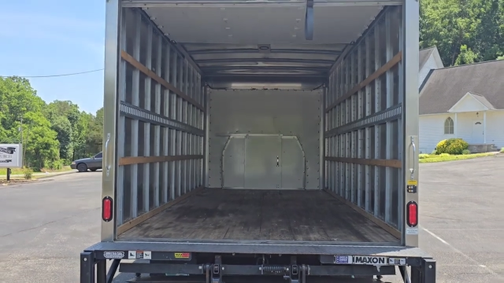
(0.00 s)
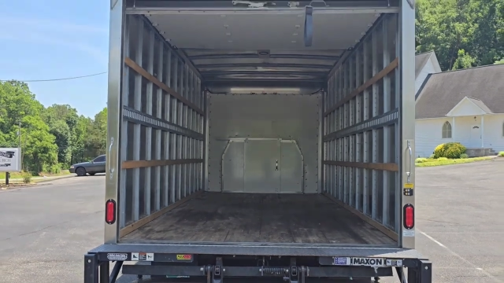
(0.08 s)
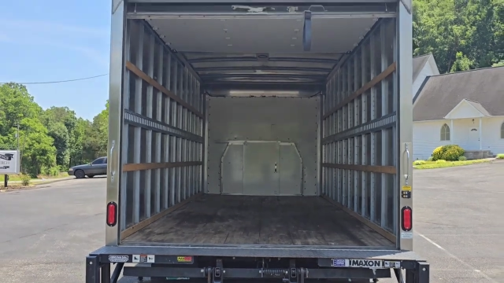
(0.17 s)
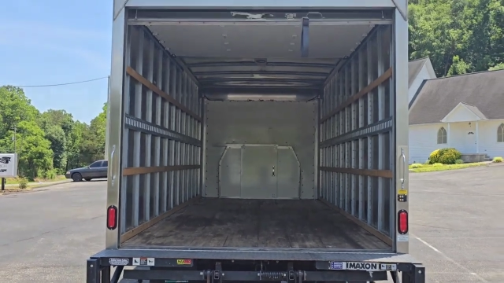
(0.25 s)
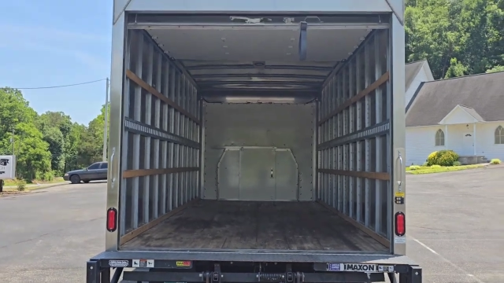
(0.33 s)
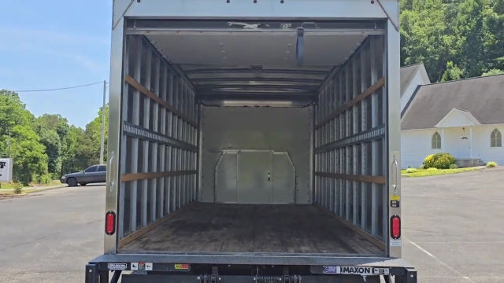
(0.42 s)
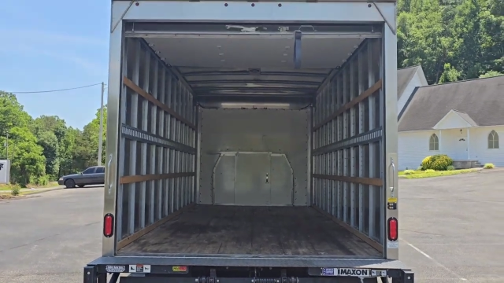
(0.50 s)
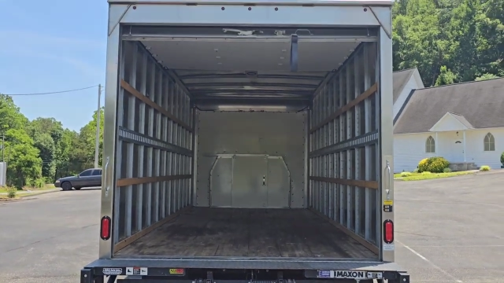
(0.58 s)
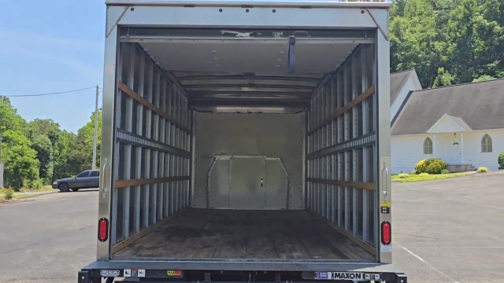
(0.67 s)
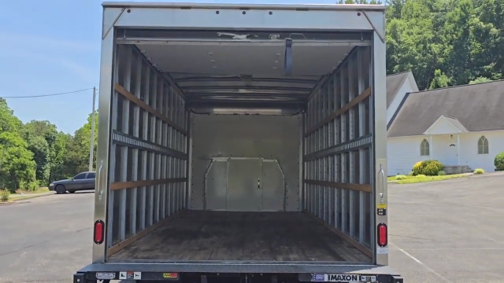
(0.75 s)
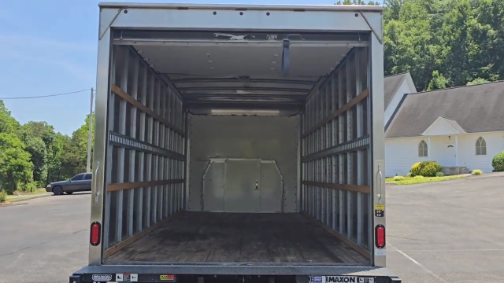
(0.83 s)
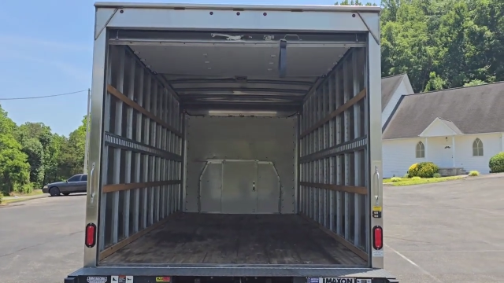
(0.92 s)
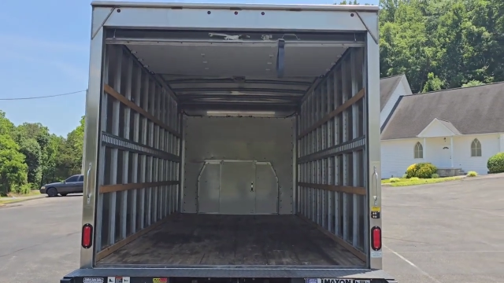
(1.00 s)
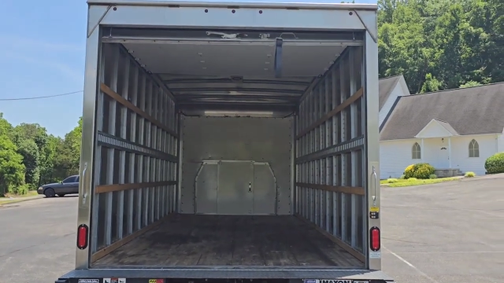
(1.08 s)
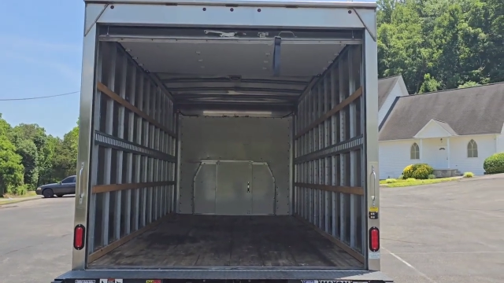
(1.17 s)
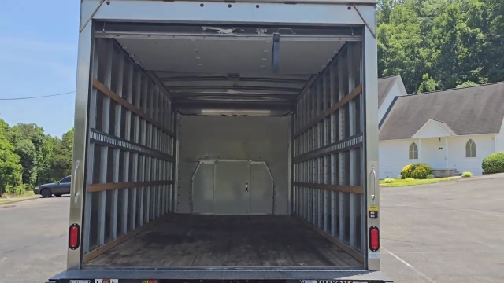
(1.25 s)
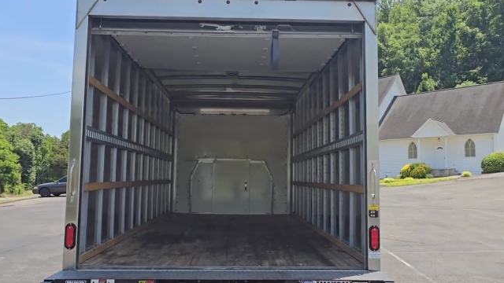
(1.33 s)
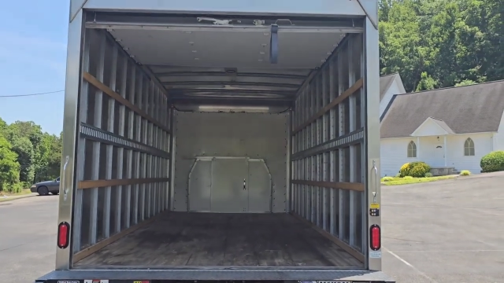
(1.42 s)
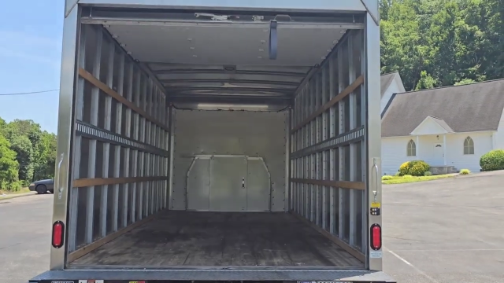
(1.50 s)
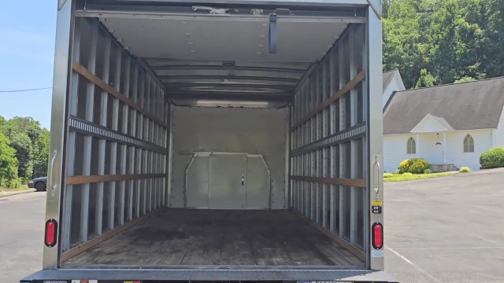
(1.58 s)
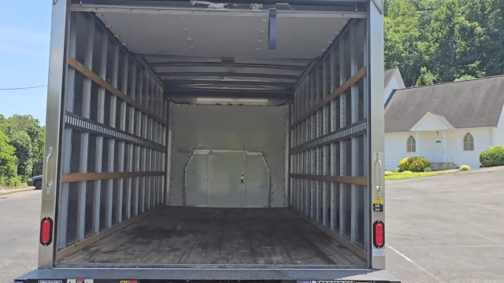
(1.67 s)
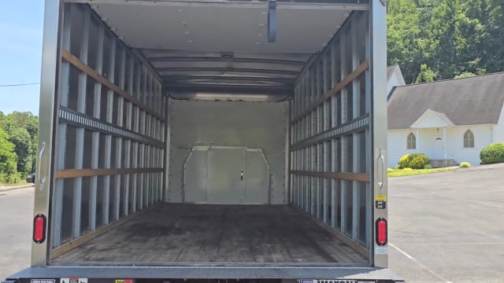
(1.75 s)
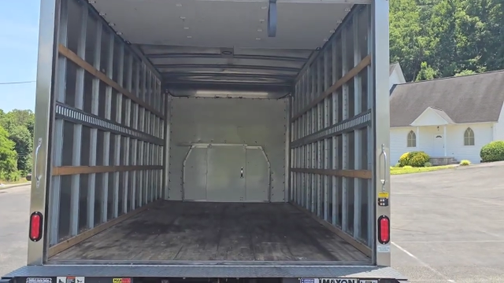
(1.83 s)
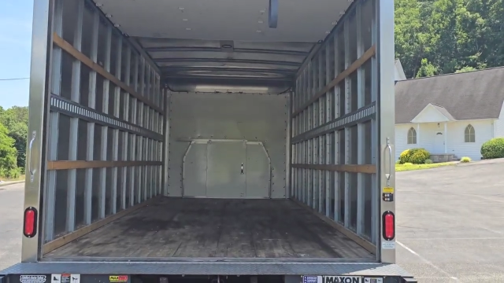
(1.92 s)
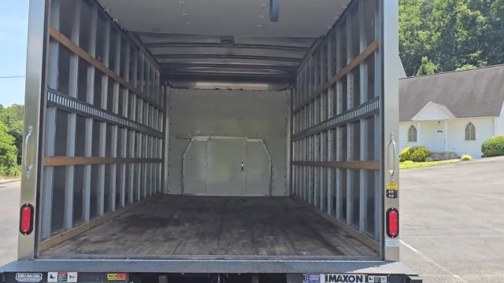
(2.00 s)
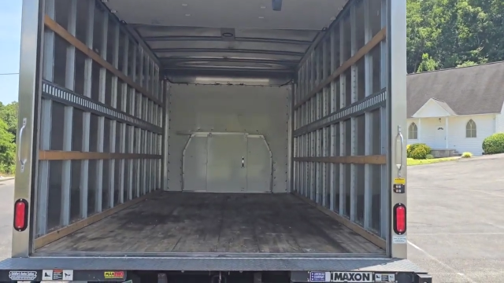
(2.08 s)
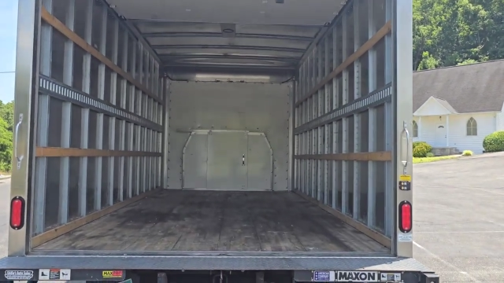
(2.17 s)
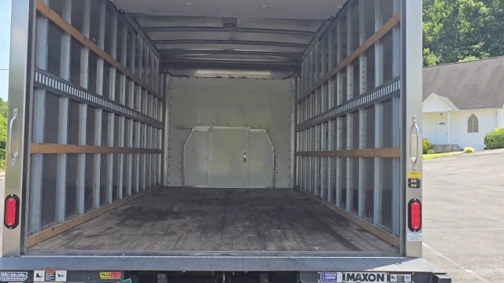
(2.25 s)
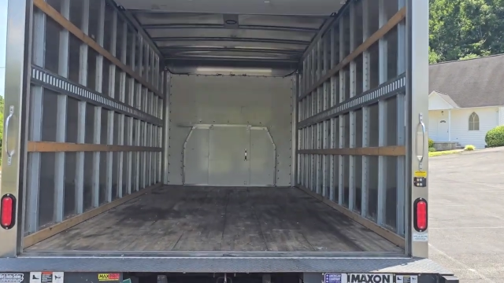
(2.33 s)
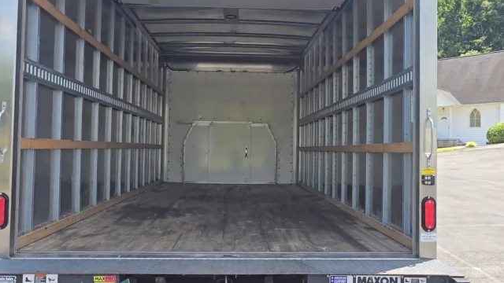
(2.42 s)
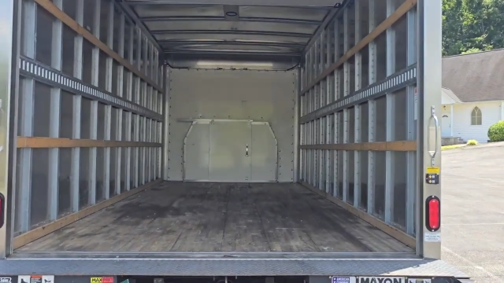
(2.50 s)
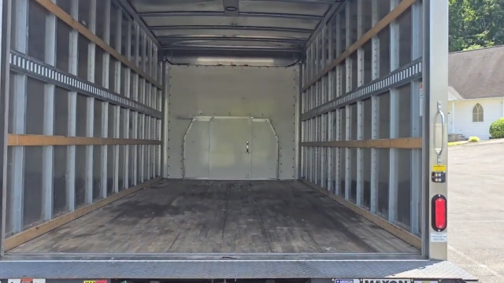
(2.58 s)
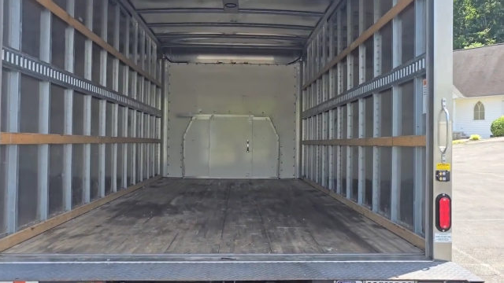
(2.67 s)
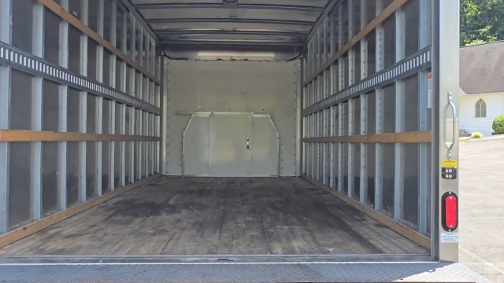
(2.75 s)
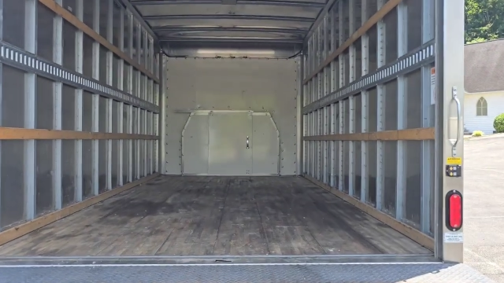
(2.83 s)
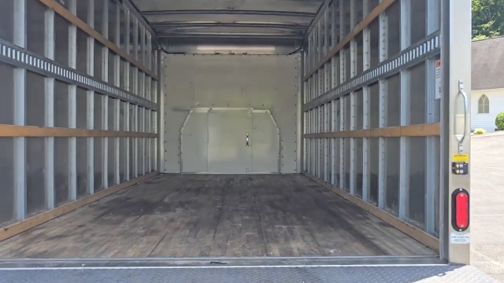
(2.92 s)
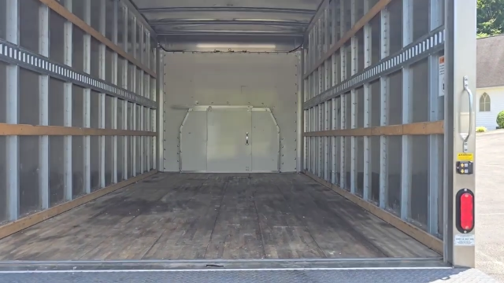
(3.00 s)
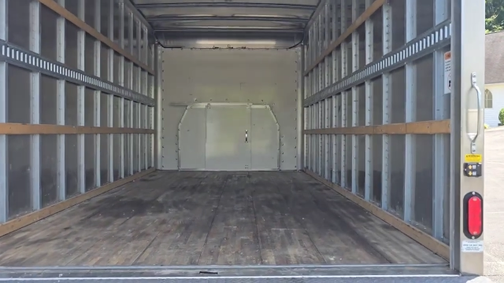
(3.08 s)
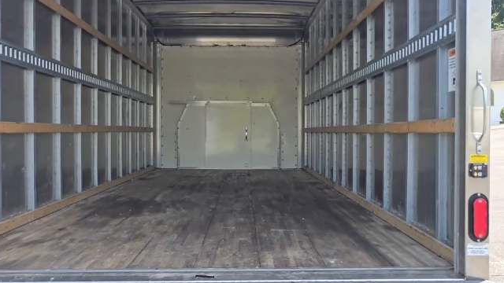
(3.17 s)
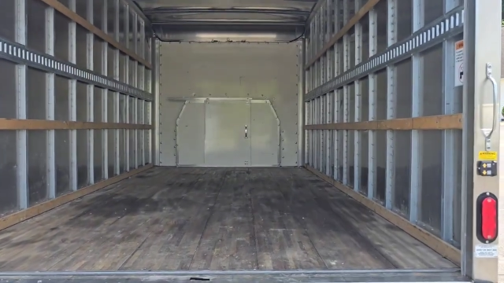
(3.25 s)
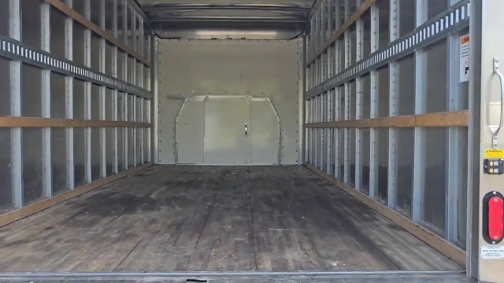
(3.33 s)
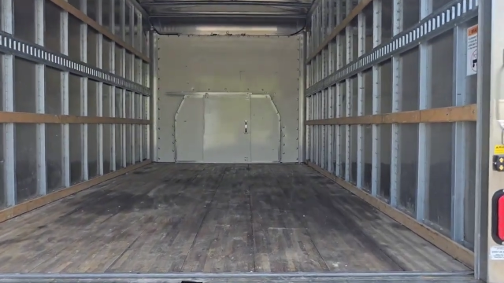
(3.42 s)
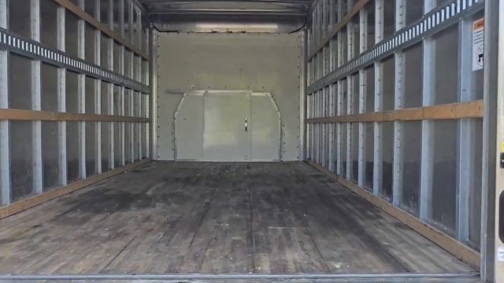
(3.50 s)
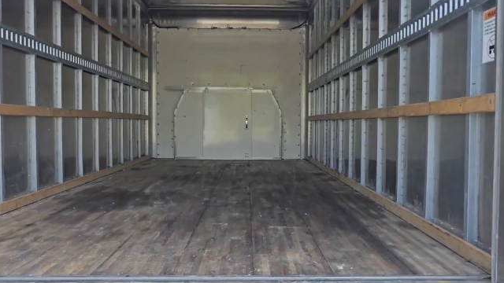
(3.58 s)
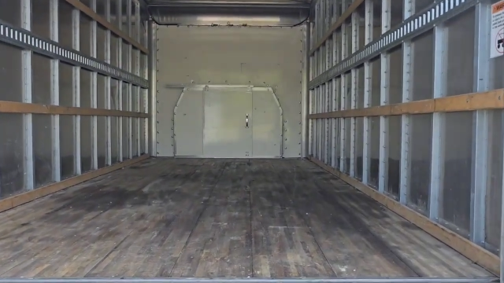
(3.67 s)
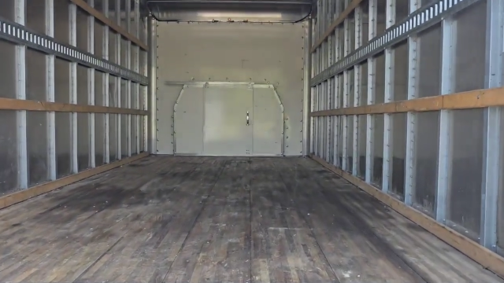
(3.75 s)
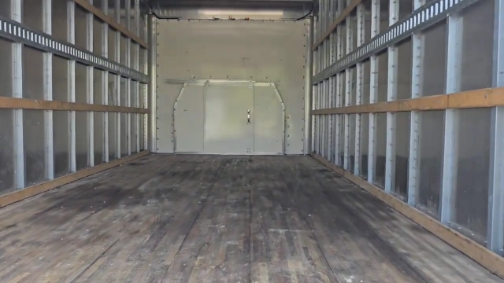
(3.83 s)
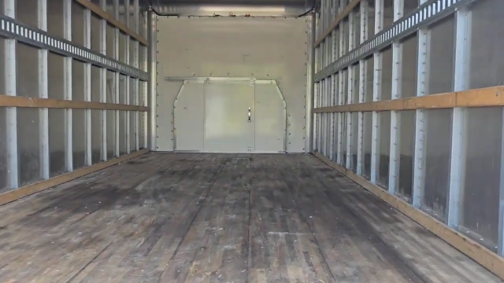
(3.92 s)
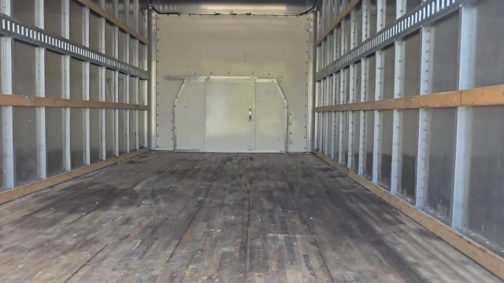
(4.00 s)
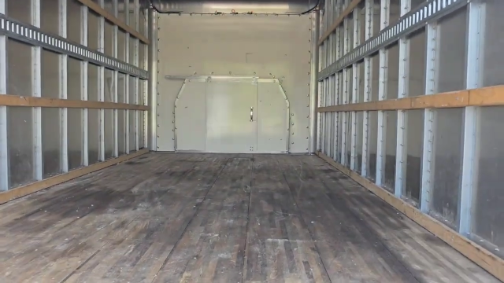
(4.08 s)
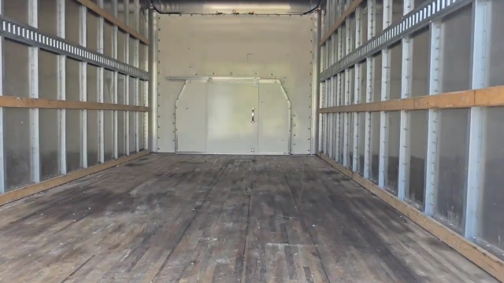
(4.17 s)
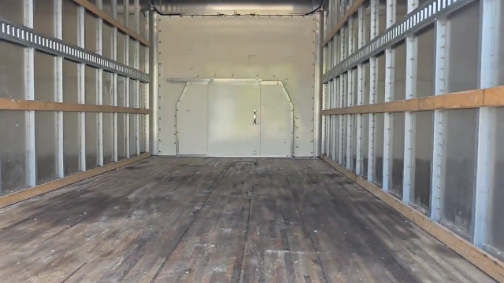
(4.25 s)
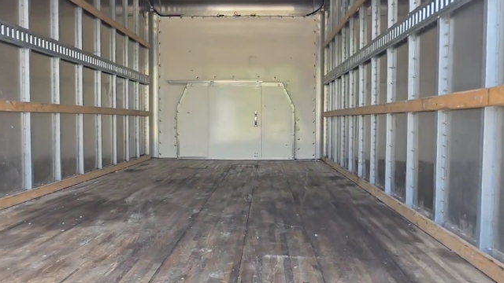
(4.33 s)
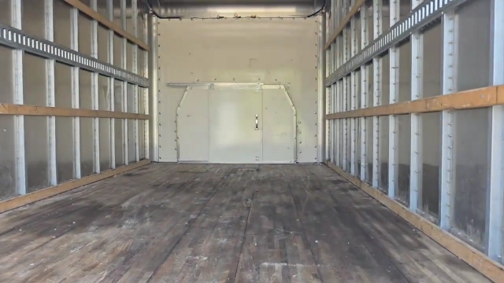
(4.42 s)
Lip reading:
(no speaker visible)